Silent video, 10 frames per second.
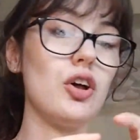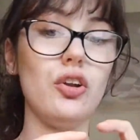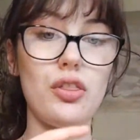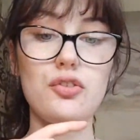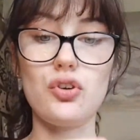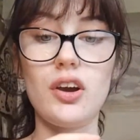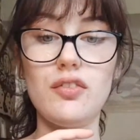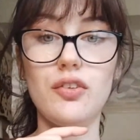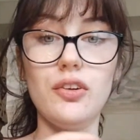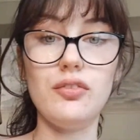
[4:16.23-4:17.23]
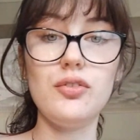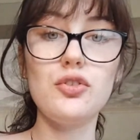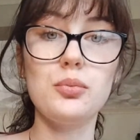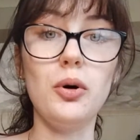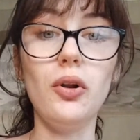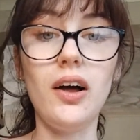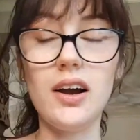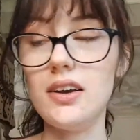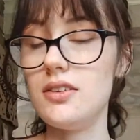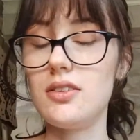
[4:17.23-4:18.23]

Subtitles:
another tray full of small eyes.